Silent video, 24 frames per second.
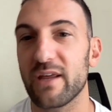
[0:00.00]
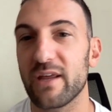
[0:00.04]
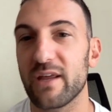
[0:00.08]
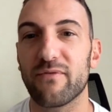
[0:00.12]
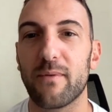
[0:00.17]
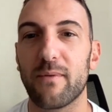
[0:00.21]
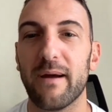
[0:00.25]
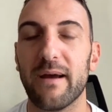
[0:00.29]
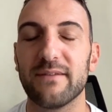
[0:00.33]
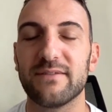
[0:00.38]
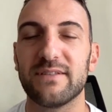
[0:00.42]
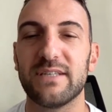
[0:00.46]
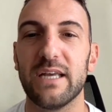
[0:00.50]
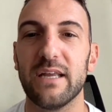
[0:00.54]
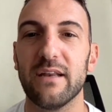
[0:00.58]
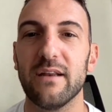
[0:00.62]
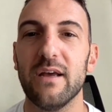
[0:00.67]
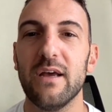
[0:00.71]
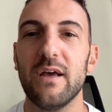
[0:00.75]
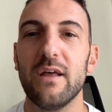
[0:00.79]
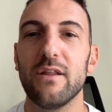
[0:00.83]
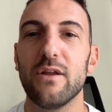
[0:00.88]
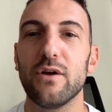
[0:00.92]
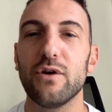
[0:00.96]
everything from what I've
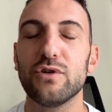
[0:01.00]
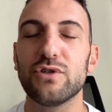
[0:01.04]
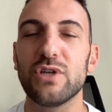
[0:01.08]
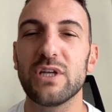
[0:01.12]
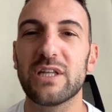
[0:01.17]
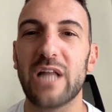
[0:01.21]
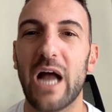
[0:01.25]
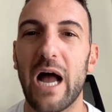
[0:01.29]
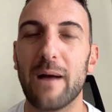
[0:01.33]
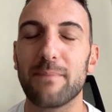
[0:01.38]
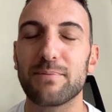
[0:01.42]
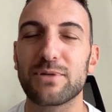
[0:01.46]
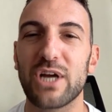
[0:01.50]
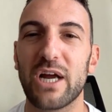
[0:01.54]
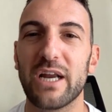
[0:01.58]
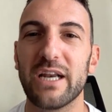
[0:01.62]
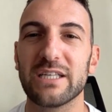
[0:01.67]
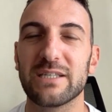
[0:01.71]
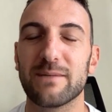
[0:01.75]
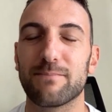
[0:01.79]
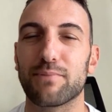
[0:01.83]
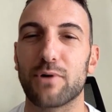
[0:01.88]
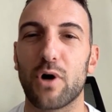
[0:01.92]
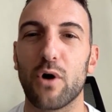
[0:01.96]
seen, they're using Top
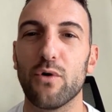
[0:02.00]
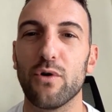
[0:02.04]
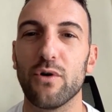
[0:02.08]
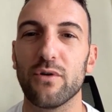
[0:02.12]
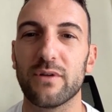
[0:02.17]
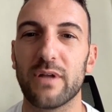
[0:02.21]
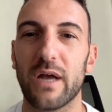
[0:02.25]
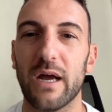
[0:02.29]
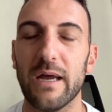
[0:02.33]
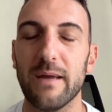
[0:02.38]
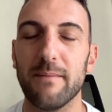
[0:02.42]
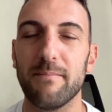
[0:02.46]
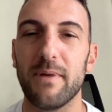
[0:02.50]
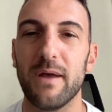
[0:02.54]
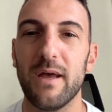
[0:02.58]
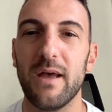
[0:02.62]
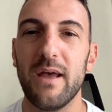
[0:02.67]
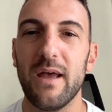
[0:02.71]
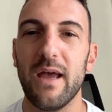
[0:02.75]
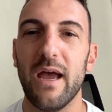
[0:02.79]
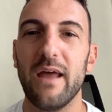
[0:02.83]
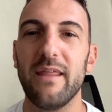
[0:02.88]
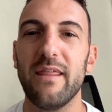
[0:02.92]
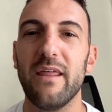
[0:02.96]
Shot as a prototype.
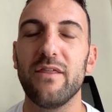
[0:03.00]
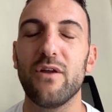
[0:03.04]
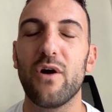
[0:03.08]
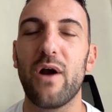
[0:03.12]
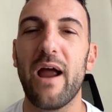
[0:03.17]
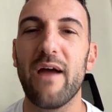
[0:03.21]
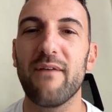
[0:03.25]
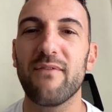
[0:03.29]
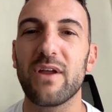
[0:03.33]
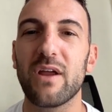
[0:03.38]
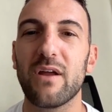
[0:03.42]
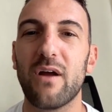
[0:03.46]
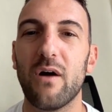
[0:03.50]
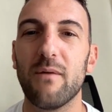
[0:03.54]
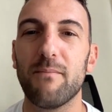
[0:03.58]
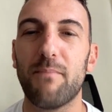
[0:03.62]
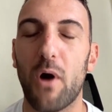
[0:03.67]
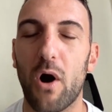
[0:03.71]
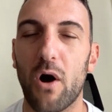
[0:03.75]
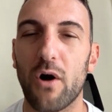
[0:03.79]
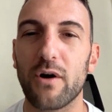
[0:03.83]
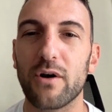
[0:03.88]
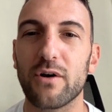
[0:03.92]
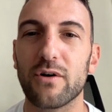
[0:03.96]
And then they're having
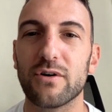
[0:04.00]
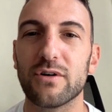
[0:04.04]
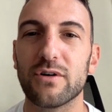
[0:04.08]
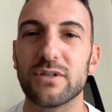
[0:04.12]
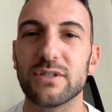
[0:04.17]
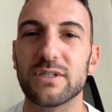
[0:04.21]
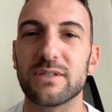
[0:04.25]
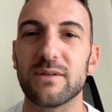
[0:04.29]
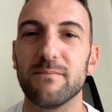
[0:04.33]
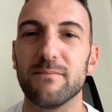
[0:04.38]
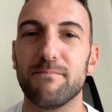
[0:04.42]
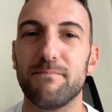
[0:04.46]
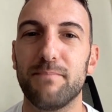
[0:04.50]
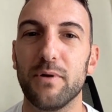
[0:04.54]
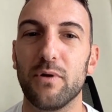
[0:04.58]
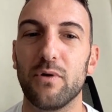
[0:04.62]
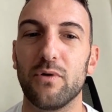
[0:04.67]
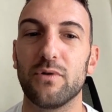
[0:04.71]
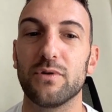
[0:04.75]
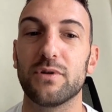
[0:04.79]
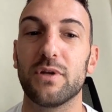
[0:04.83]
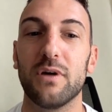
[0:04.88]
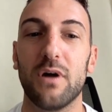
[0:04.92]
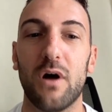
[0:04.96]
partners
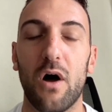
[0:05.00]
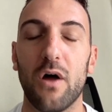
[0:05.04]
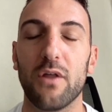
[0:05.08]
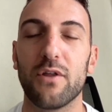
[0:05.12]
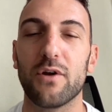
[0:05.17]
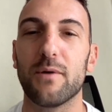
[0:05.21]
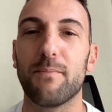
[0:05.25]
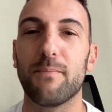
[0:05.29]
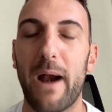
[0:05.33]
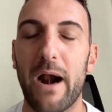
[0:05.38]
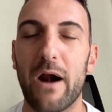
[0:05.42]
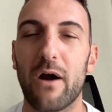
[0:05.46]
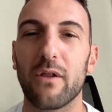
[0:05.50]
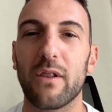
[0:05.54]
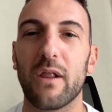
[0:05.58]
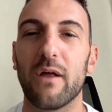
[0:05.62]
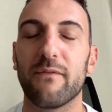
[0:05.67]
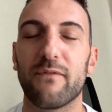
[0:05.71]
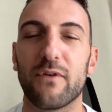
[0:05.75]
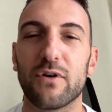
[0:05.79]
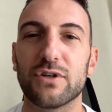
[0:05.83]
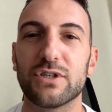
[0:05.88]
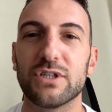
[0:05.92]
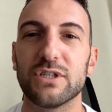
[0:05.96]
build other
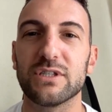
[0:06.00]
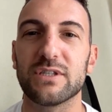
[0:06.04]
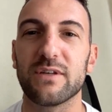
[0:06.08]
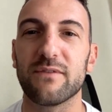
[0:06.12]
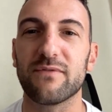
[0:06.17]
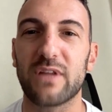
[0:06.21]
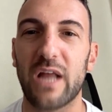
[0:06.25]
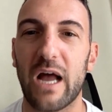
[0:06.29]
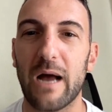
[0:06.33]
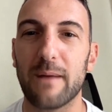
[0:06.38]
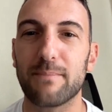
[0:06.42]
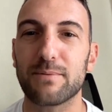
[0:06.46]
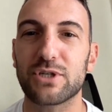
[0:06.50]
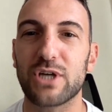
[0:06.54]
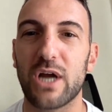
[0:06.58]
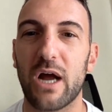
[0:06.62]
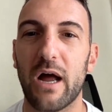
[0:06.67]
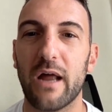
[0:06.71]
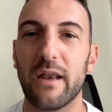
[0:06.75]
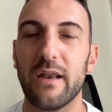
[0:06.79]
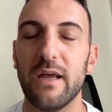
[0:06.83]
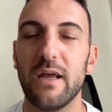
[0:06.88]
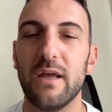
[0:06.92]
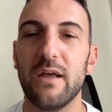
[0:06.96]
parallel versions of Top
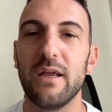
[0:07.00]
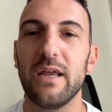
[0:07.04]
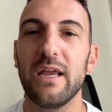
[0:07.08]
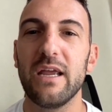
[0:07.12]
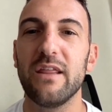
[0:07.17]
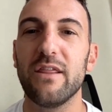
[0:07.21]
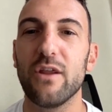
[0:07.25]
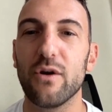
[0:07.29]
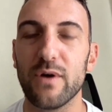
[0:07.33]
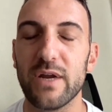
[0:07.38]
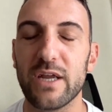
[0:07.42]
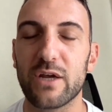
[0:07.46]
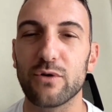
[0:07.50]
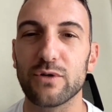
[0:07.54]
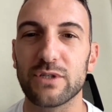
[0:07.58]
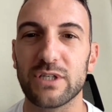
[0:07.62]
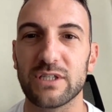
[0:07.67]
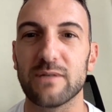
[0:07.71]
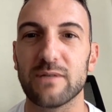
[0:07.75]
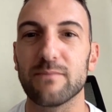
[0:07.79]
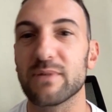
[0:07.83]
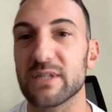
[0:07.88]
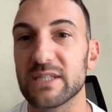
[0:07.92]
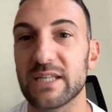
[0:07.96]
Shot in their
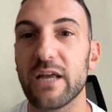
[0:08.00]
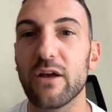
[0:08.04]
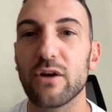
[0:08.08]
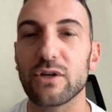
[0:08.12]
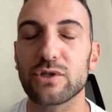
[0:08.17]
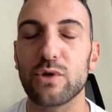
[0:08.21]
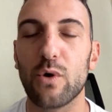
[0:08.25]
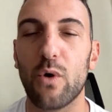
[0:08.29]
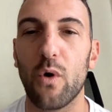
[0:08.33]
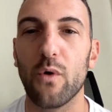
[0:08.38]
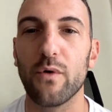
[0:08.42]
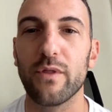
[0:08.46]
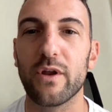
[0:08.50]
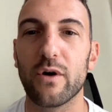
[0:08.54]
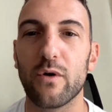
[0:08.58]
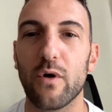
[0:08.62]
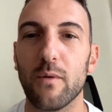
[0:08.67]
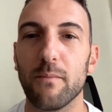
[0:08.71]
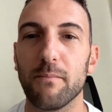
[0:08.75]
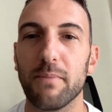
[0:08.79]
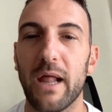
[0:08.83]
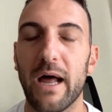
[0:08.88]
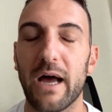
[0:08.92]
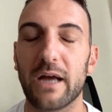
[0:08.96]
ecosystem because they also own
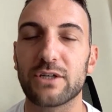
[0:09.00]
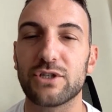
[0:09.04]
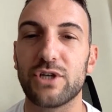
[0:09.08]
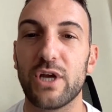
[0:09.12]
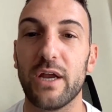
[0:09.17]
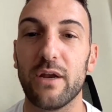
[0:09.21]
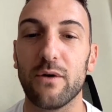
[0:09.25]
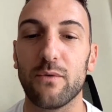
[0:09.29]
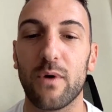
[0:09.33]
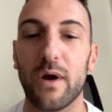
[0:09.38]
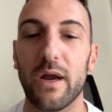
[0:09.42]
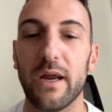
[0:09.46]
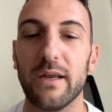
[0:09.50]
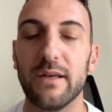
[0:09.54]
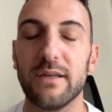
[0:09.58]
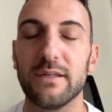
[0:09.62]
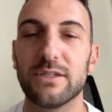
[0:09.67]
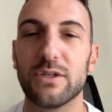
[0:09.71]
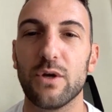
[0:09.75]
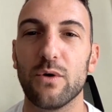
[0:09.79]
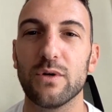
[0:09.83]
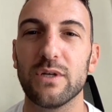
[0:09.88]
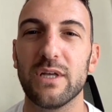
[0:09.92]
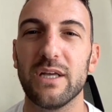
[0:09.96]
their own blockchain,
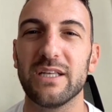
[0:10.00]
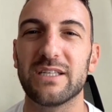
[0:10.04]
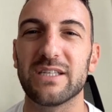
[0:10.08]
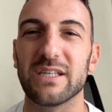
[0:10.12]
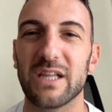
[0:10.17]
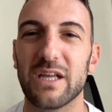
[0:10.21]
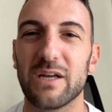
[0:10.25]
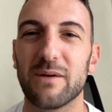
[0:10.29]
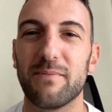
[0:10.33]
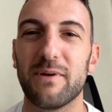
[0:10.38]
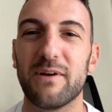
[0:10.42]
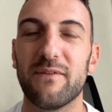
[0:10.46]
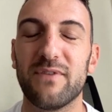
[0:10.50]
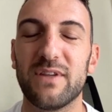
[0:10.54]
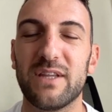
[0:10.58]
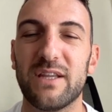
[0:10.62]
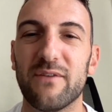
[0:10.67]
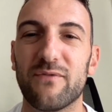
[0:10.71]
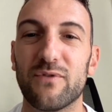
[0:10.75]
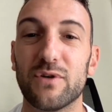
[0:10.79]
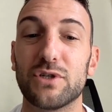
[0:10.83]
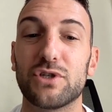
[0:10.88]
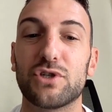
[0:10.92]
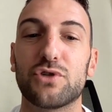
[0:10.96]
right? So it's a little bit of a
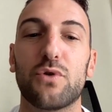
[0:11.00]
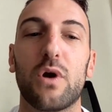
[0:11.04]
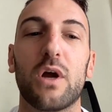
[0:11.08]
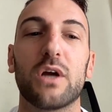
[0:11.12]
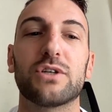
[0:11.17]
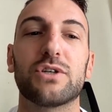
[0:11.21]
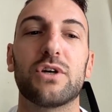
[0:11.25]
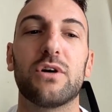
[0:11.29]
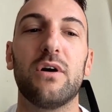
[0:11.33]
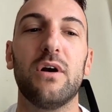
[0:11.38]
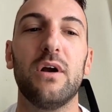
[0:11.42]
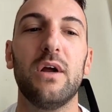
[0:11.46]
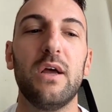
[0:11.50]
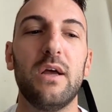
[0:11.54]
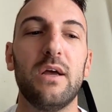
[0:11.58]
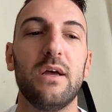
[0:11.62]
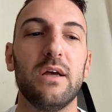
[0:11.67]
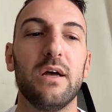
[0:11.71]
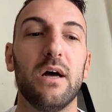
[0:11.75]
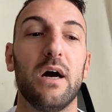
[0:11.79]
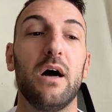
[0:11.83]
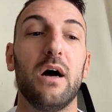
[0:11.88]
different structure.